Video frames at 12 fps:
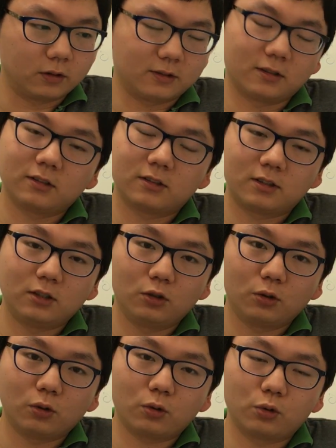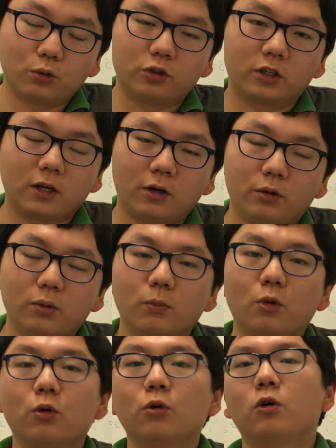the steel could carry
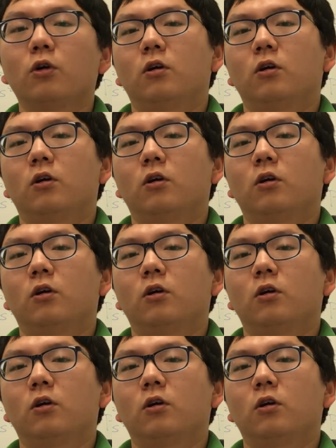more